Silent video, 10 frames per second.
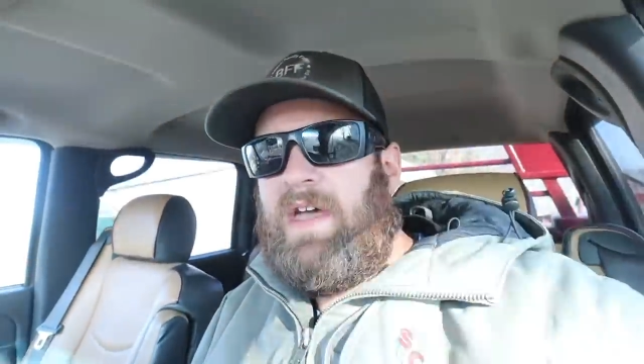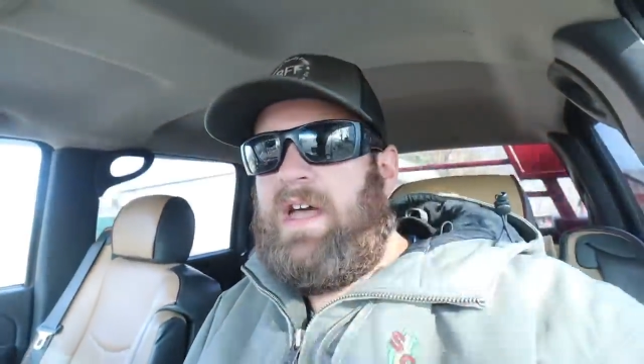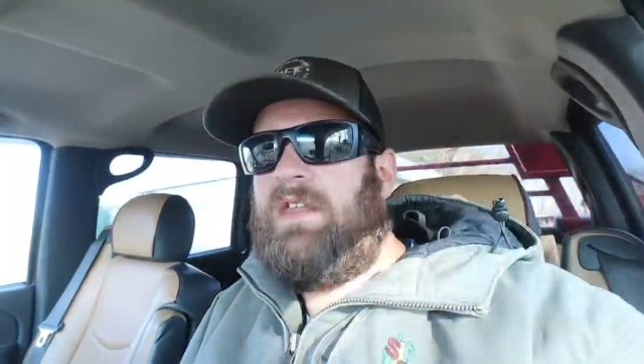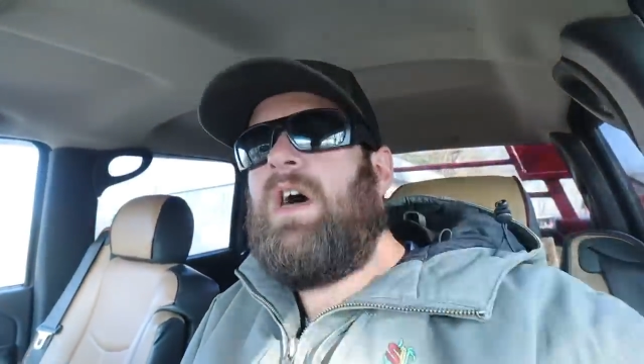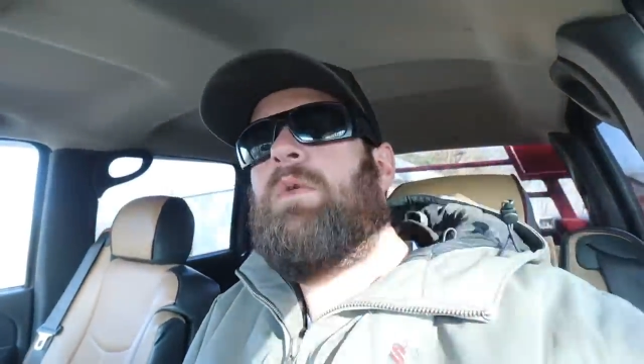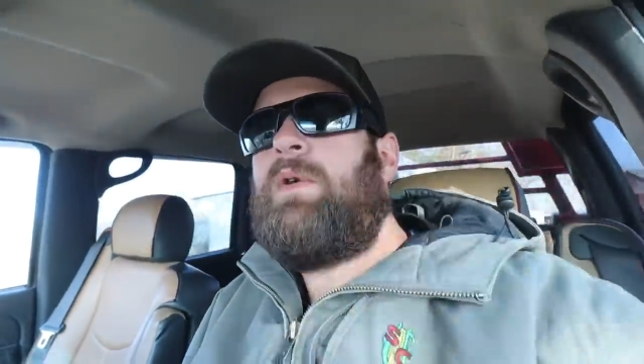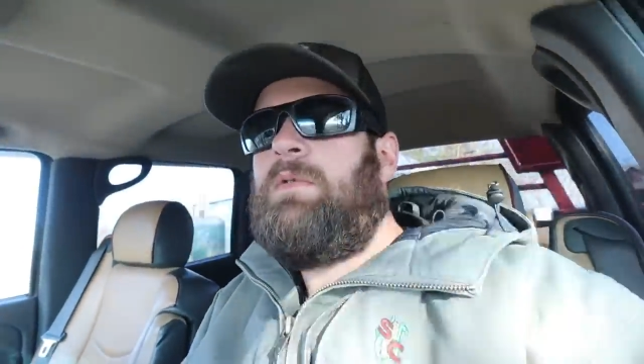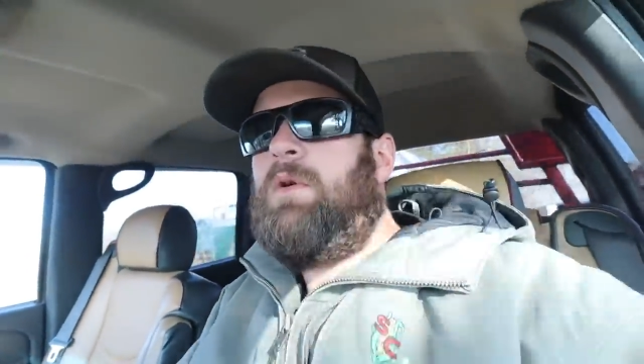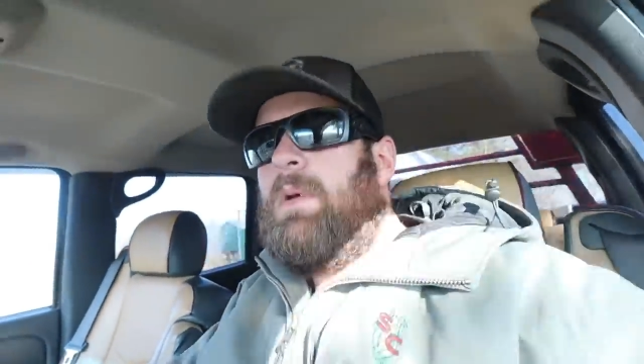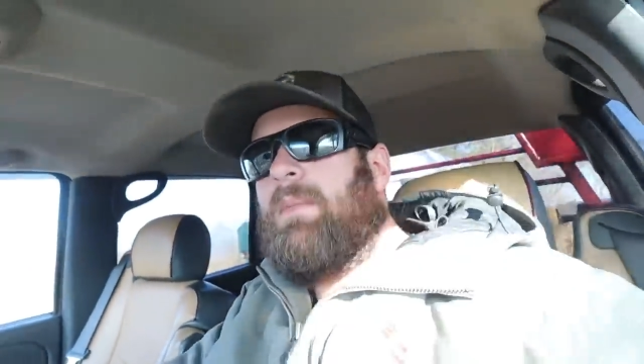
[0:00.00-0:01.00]
done, we
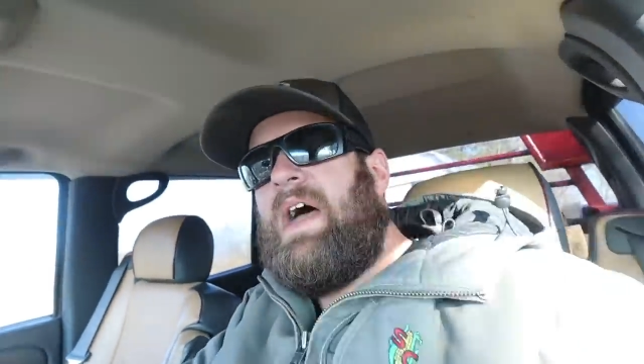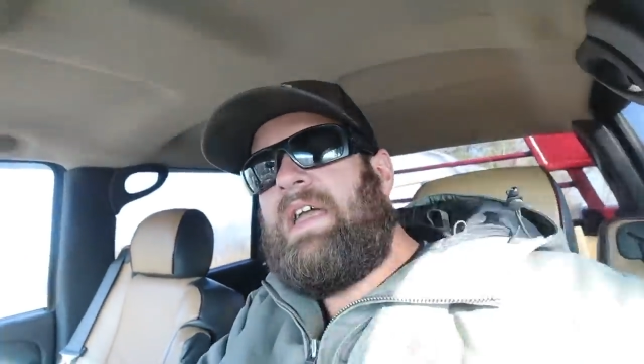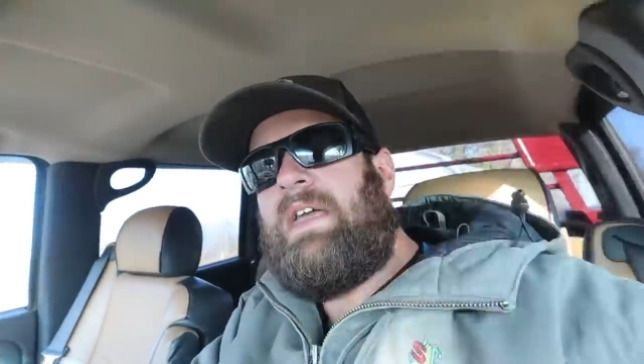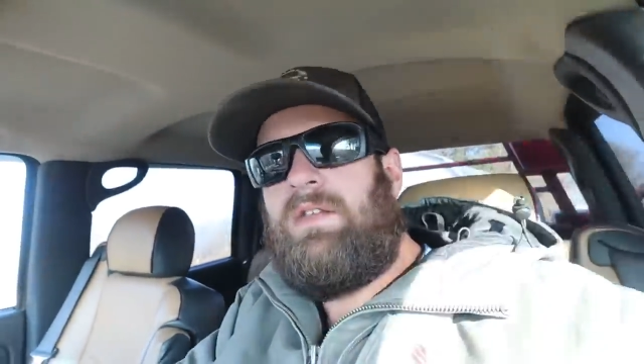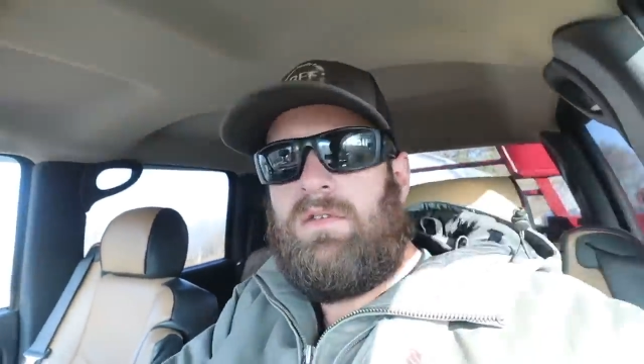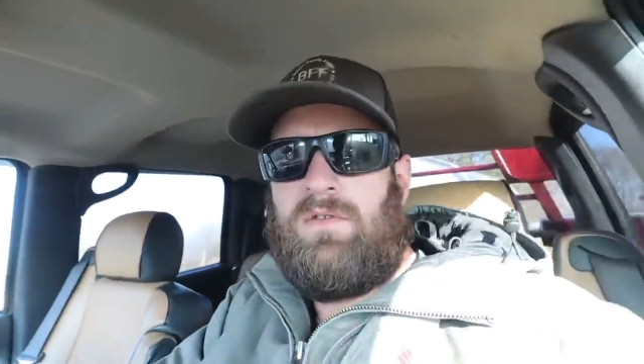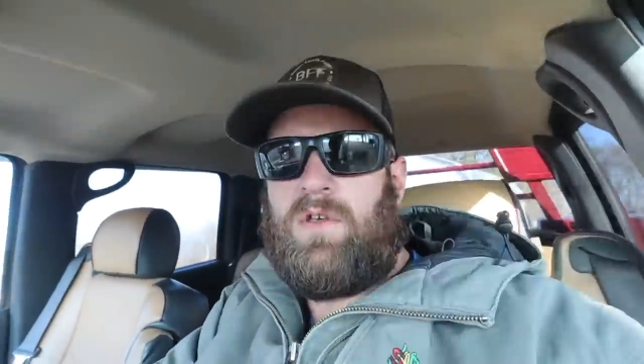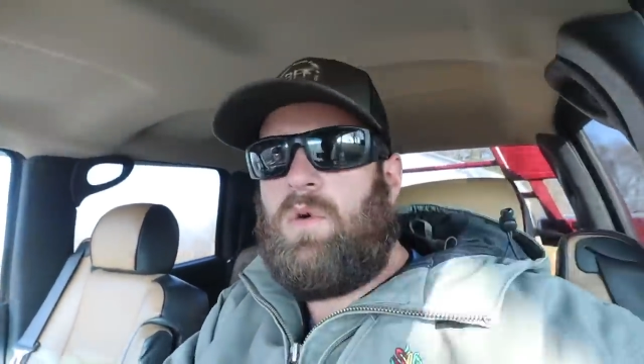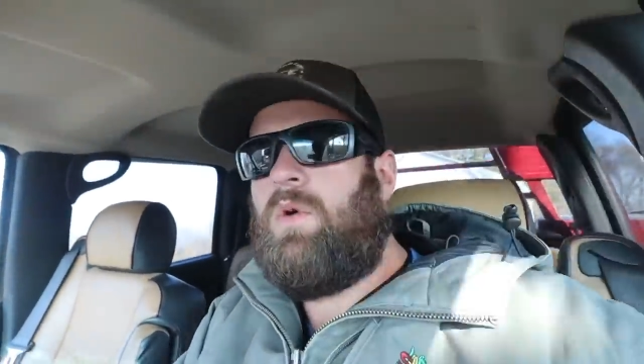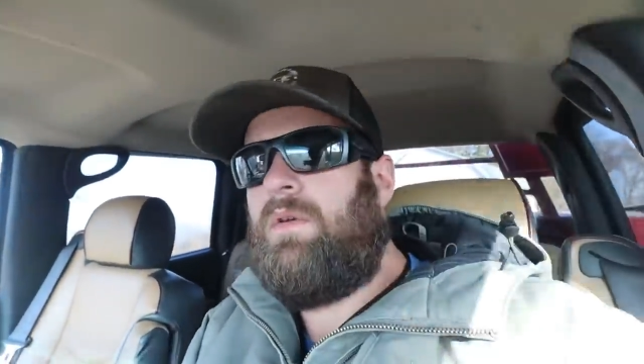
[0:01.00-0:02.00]
will be back into the
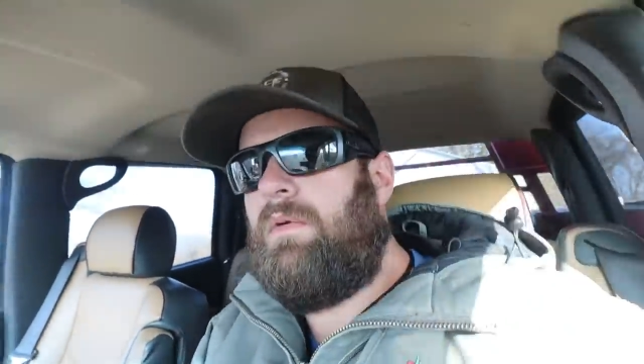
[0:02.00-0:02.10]
corn.